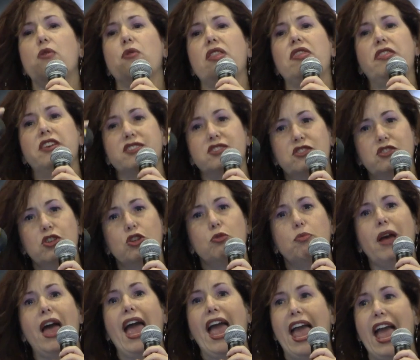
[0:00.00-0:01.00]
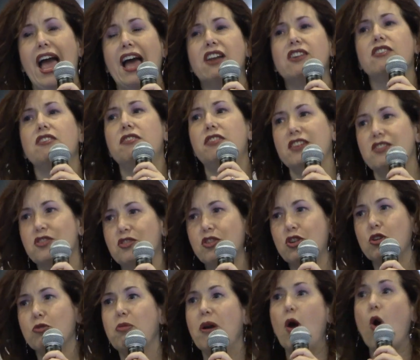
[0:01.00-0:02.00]
I want this group and this
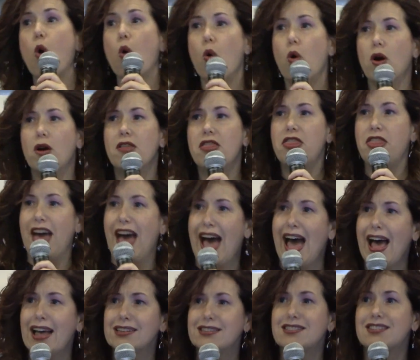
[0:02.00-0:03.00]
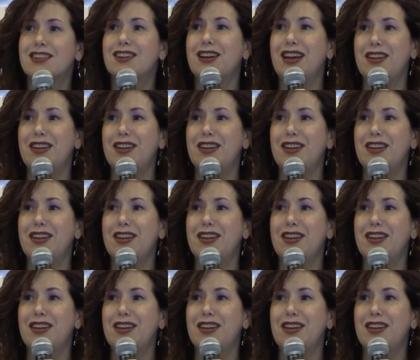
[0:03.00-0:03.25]
group or that.